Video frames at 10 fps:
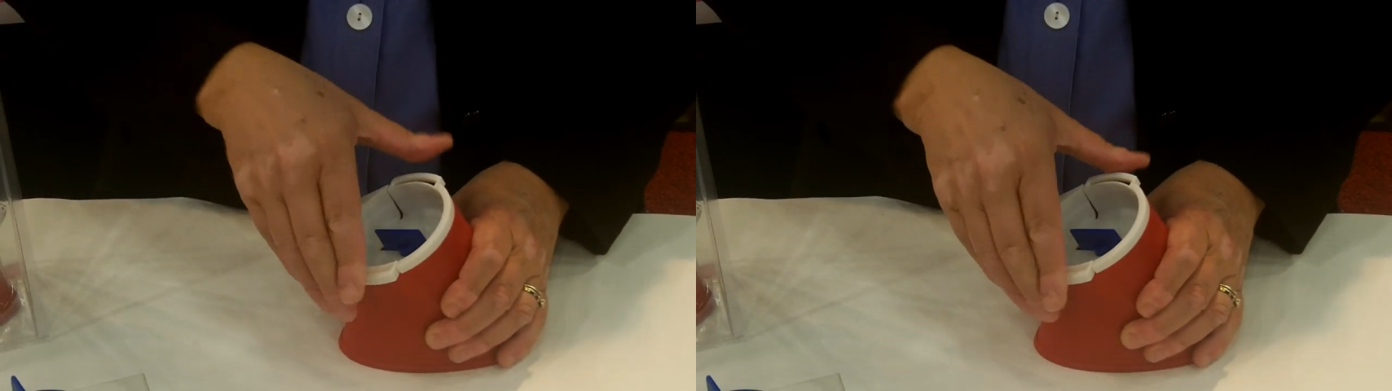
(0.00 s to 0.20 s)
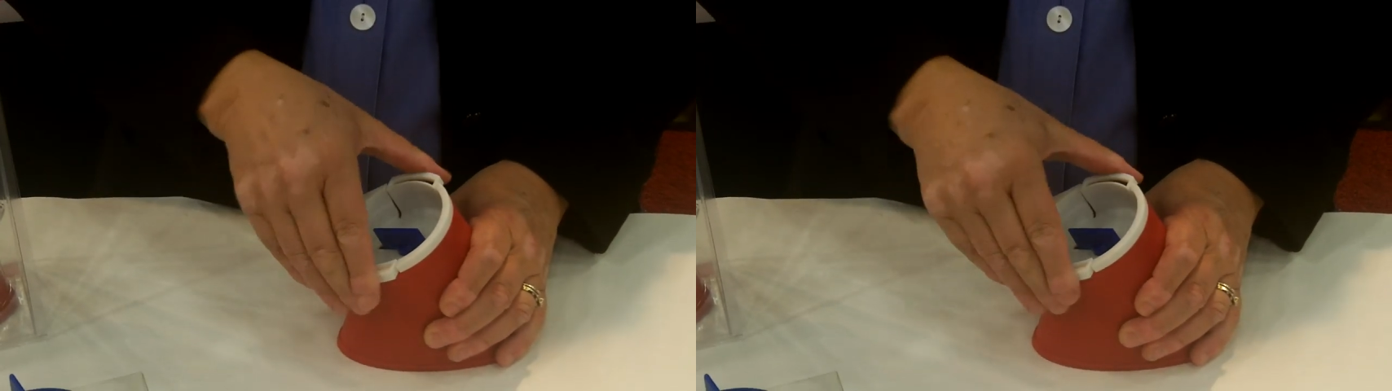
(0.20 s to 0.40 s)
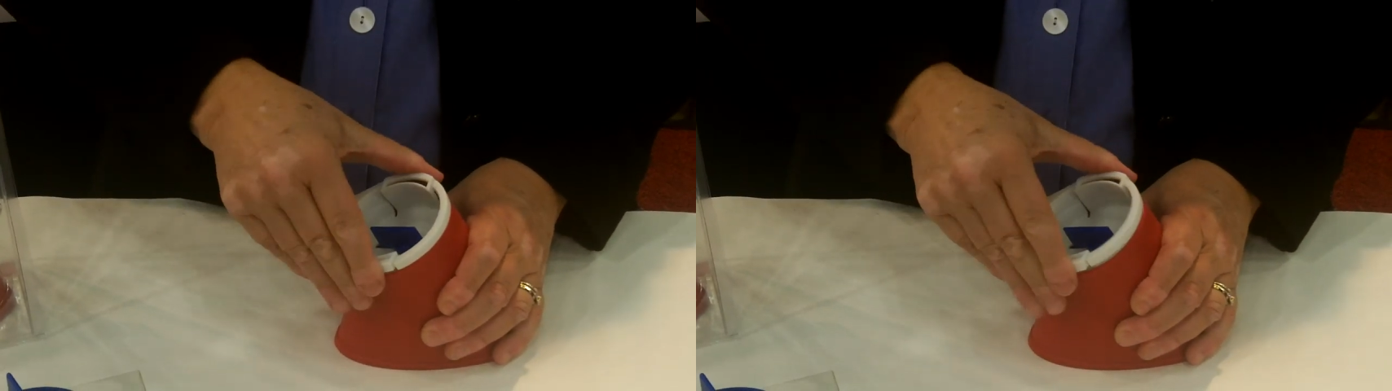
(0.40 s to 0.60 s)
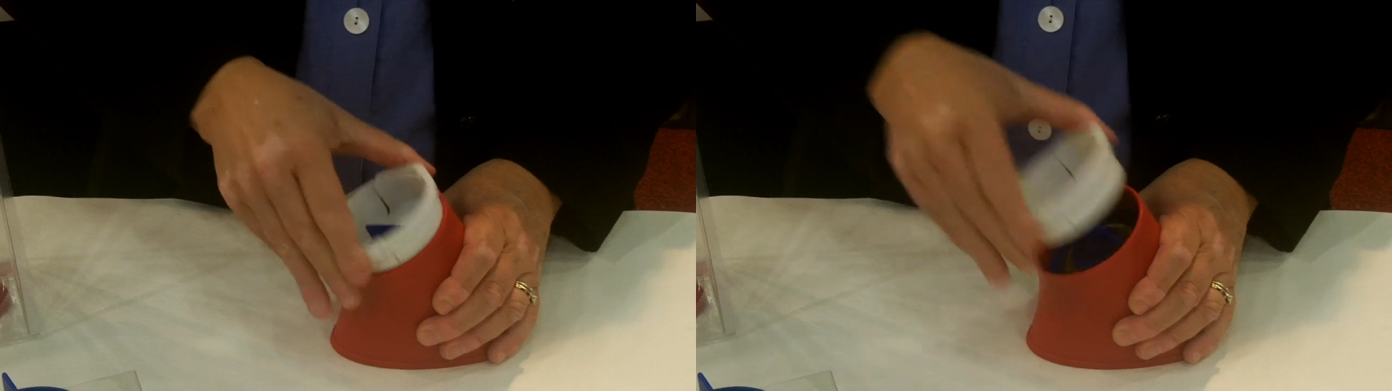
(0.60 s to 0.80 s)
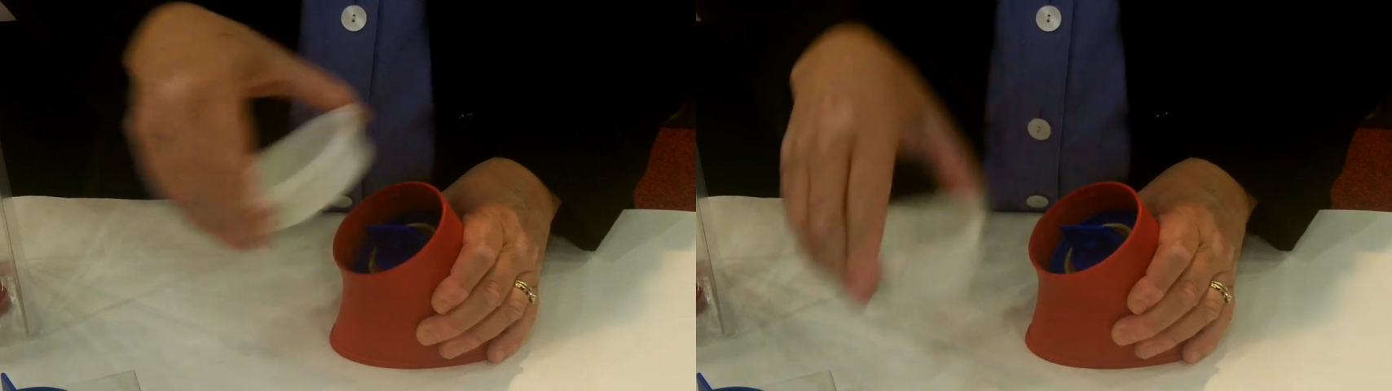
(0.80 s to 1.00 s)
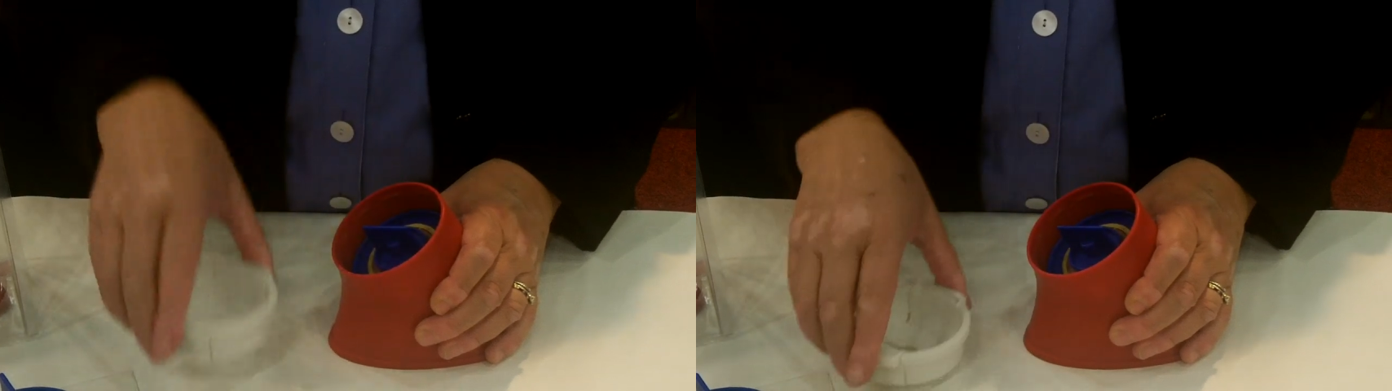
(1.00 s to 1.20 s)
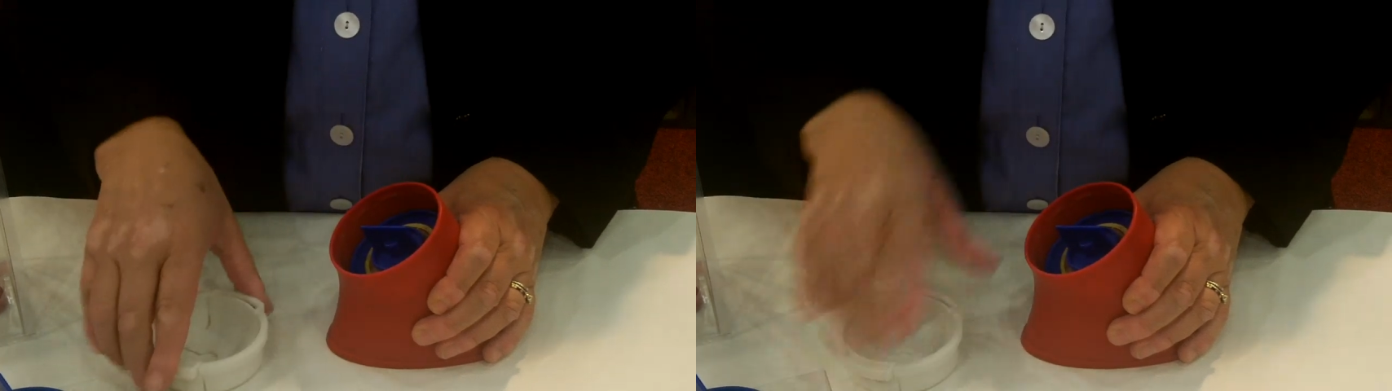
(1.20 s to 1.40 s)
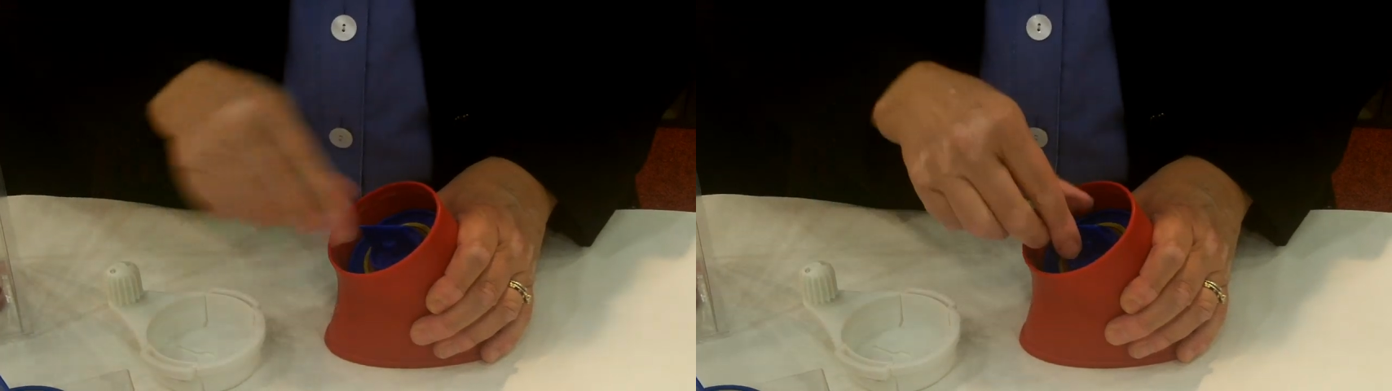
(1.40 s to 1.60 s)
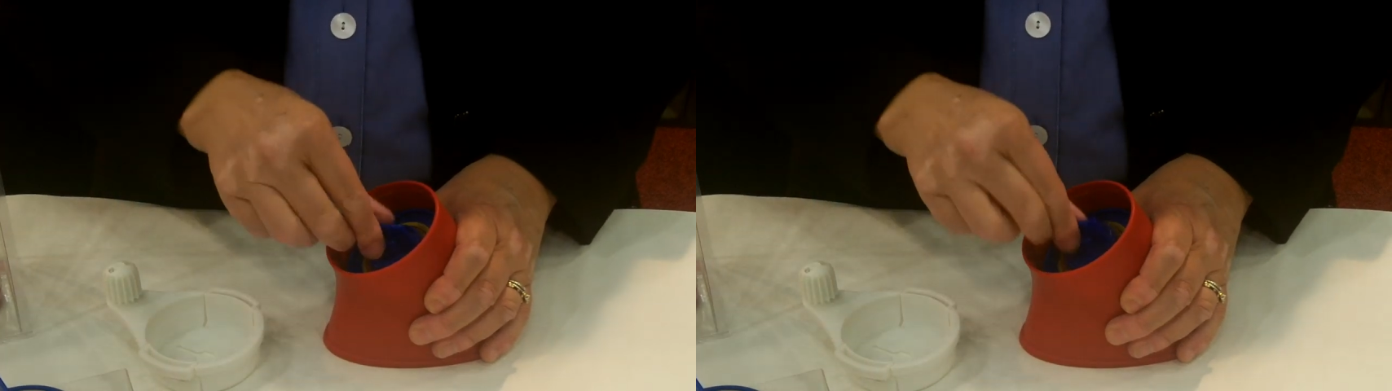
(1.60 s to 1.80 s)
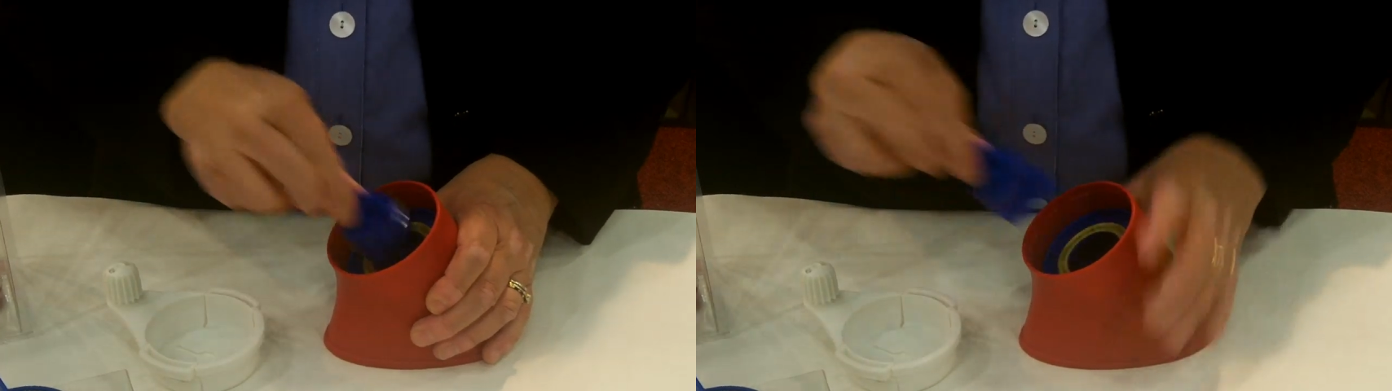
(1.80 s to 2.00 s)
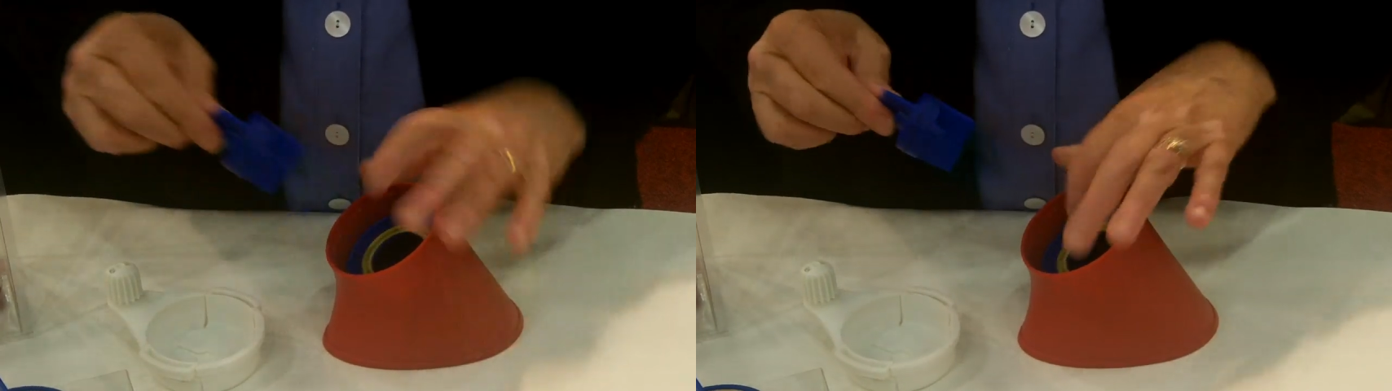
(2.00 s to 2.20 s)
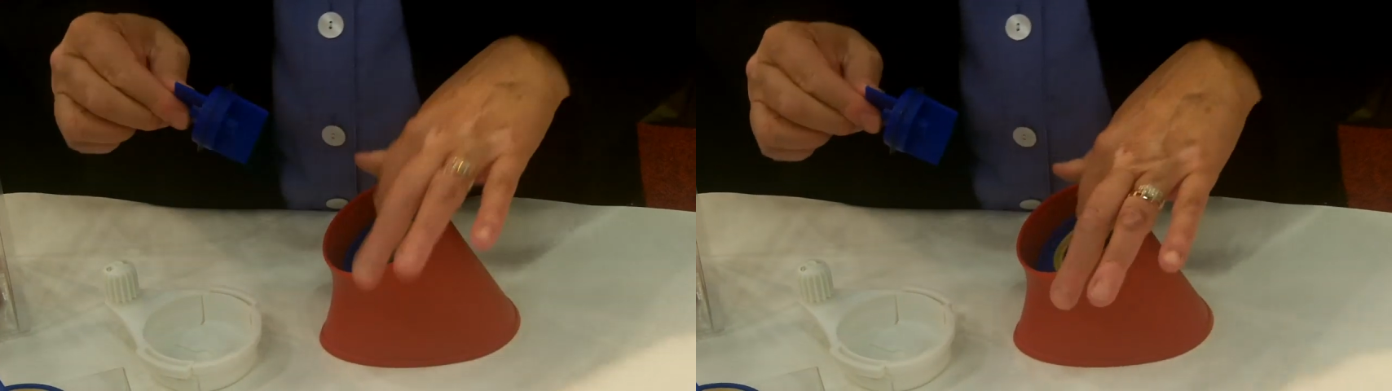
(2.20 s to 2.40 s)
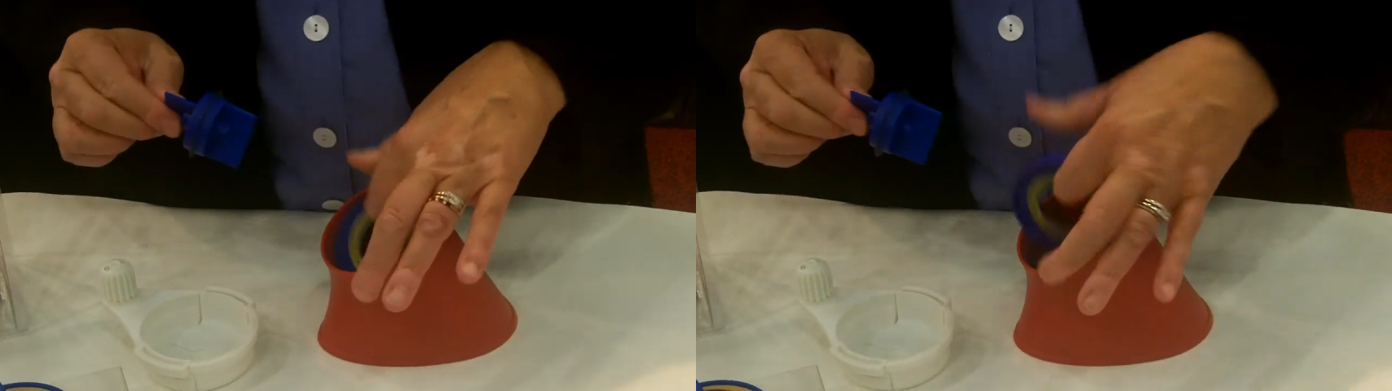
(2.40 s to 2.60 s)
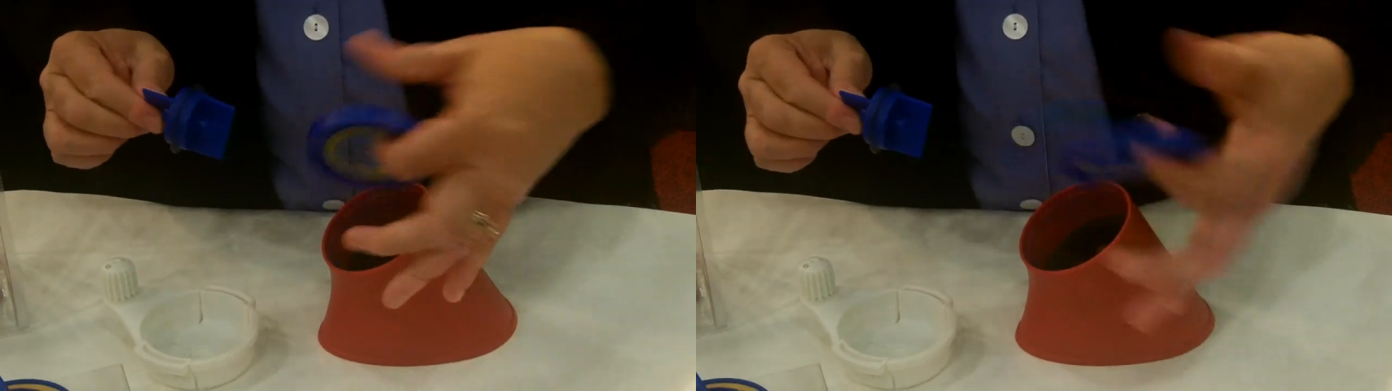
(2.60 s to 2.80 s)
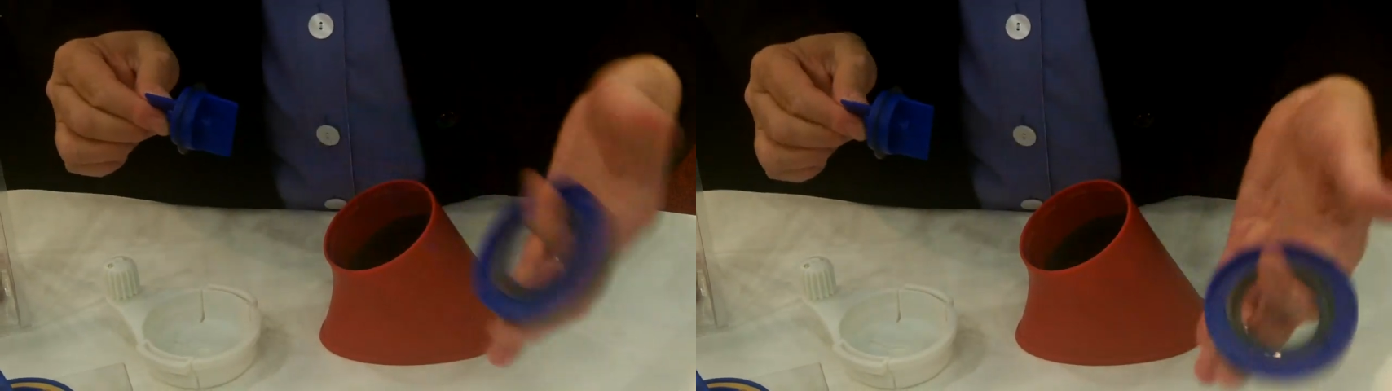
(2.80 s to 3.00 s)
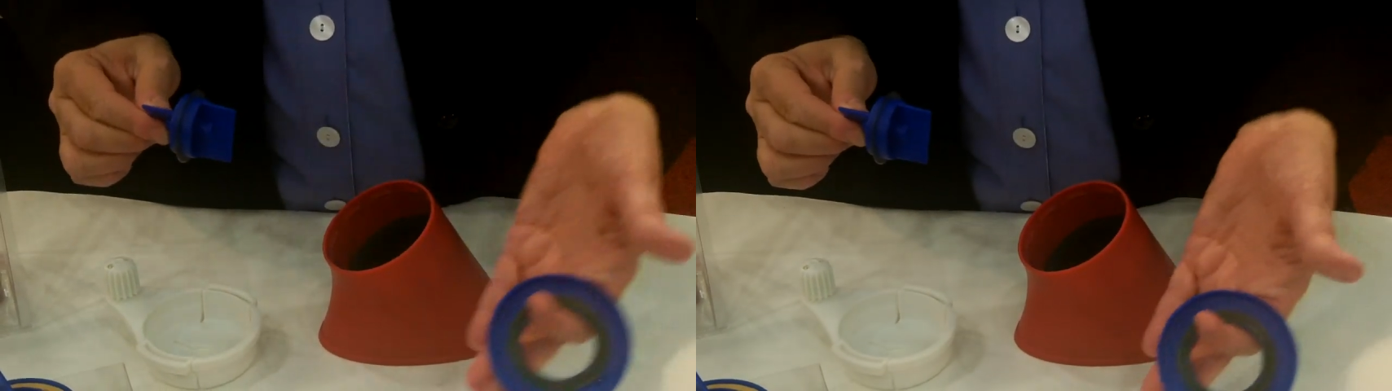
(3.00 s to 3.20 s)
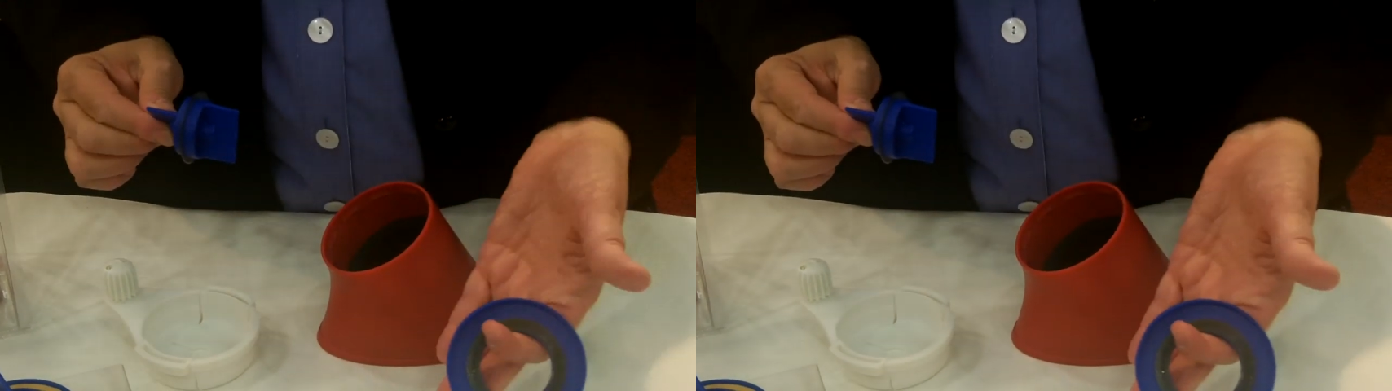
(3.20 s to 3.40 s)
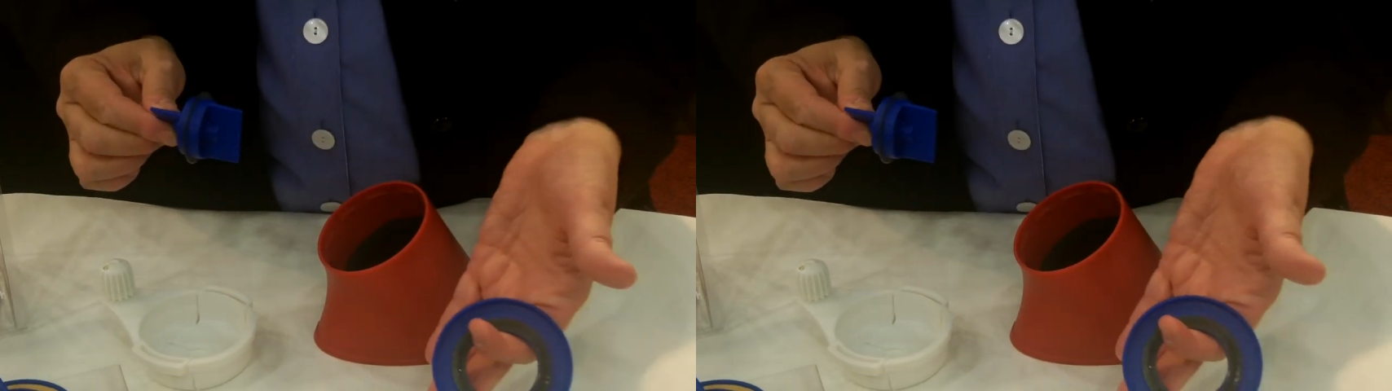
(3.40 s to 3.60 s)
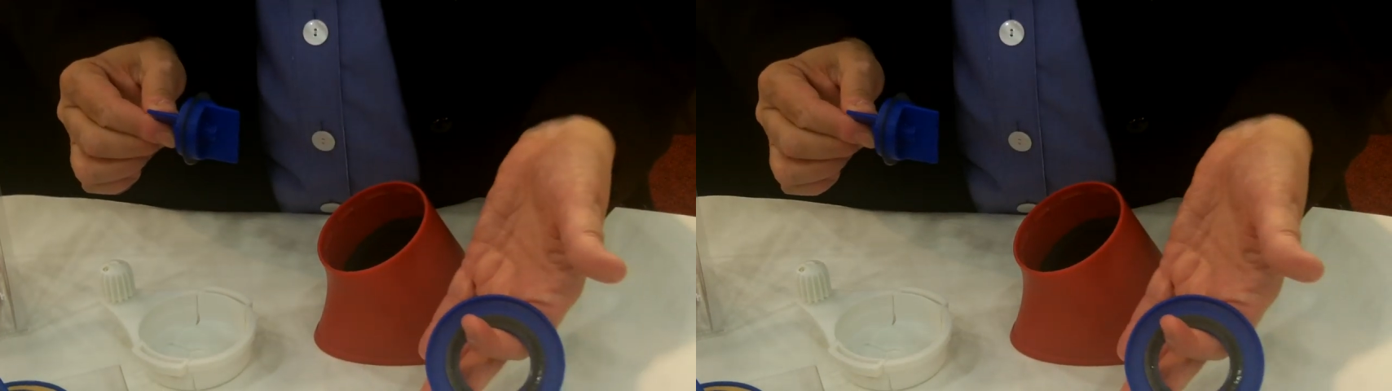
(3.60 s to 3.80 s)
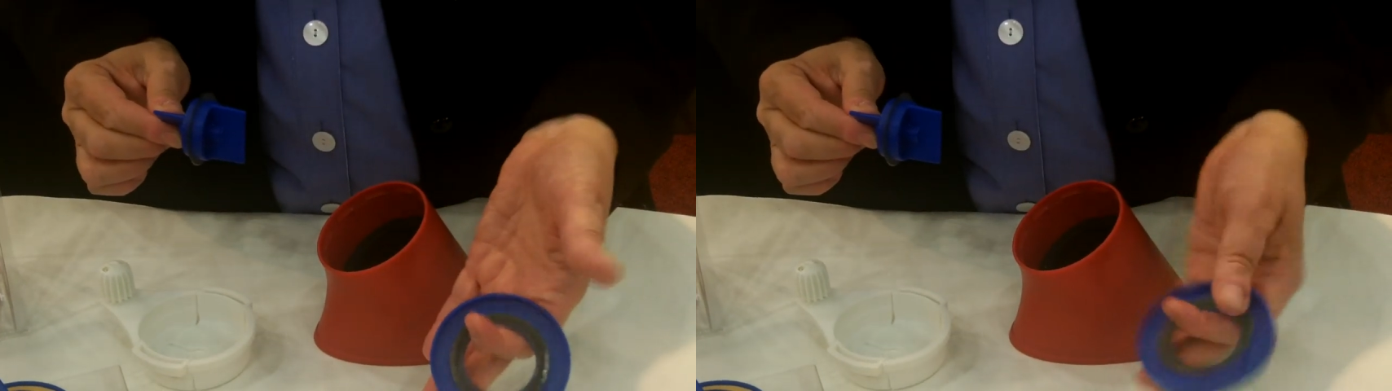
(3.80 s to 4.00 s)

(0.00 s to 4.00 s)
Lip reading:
[unreadable: no face in view]